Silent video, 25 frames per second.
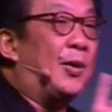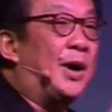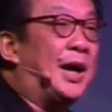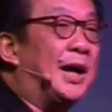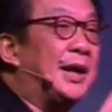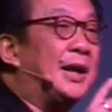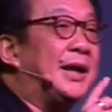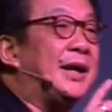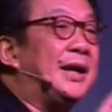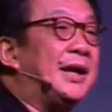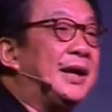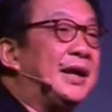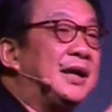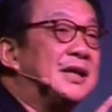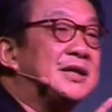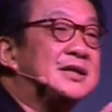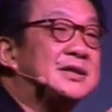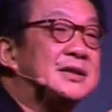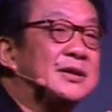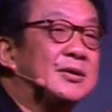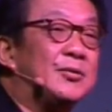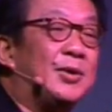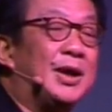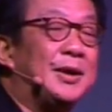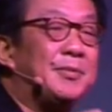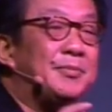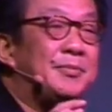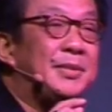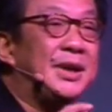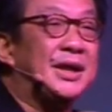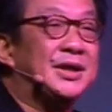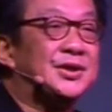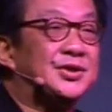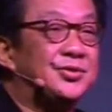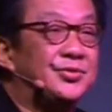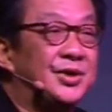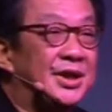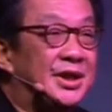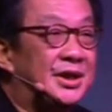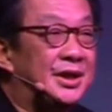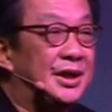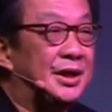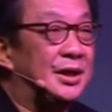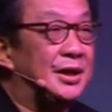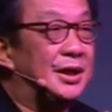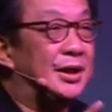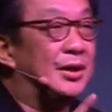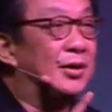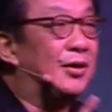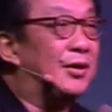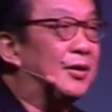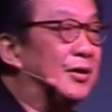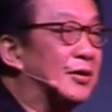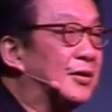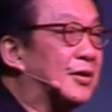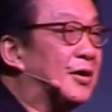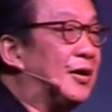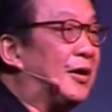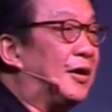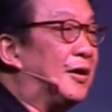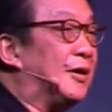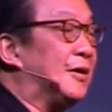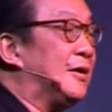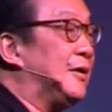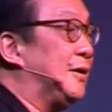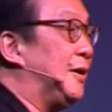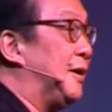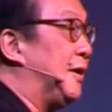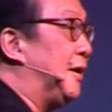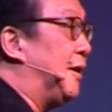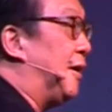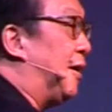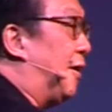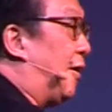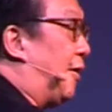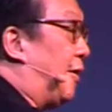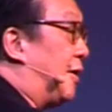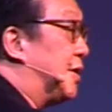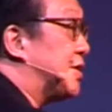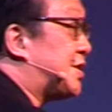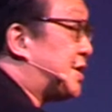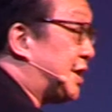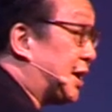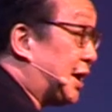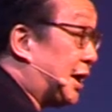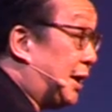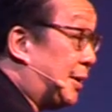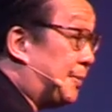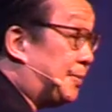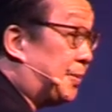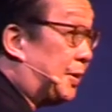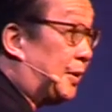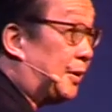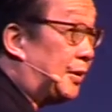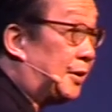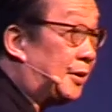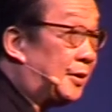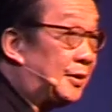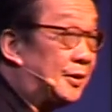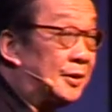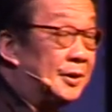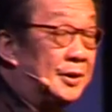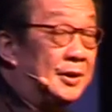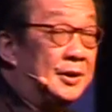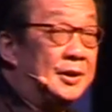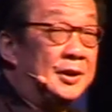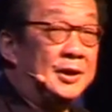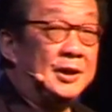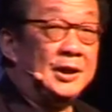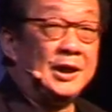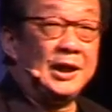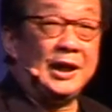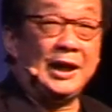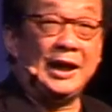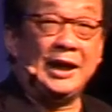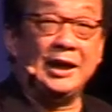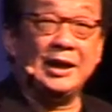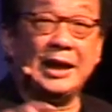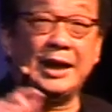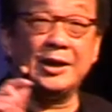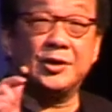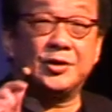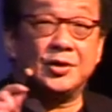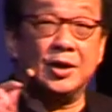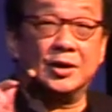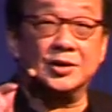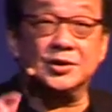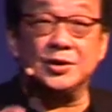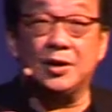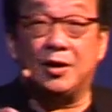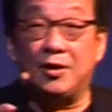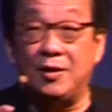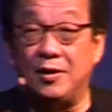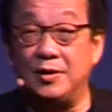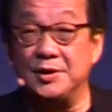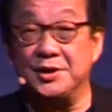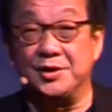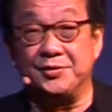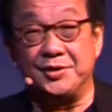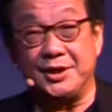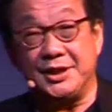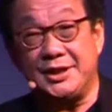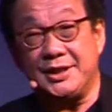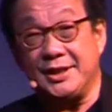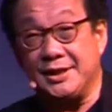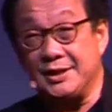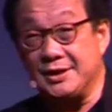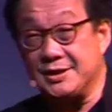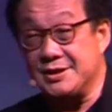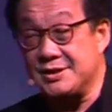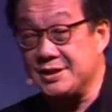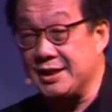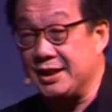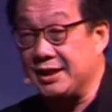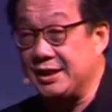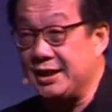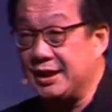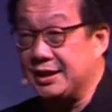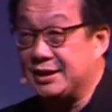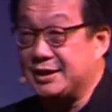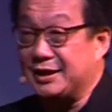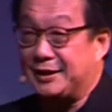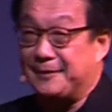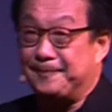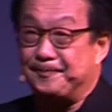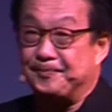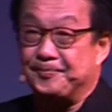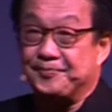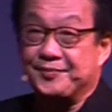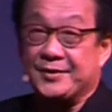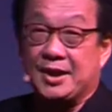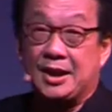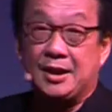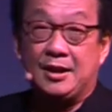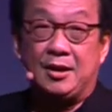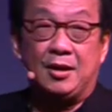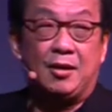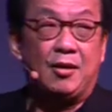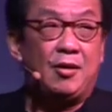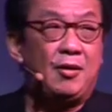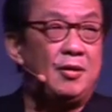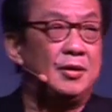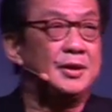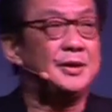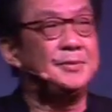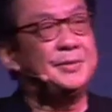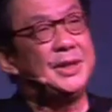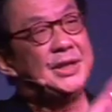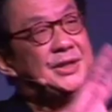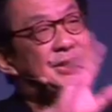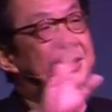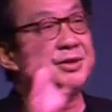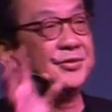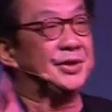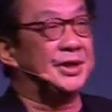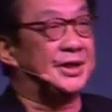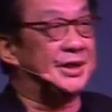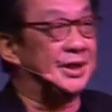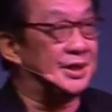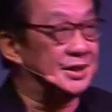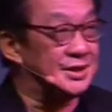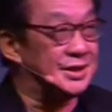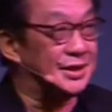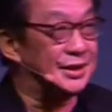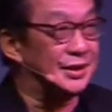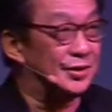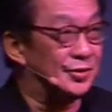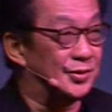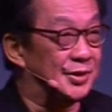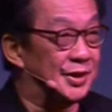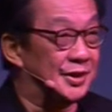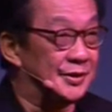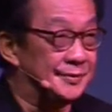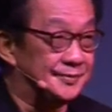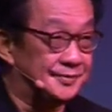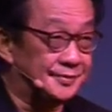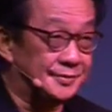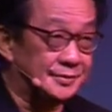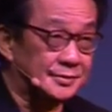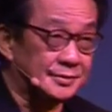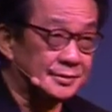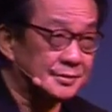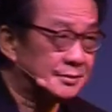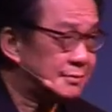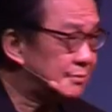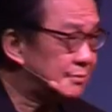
what, is, what makes retail in Hong Kong or Singapore and I talked to all the retailers at that time, all the major retailers in the world.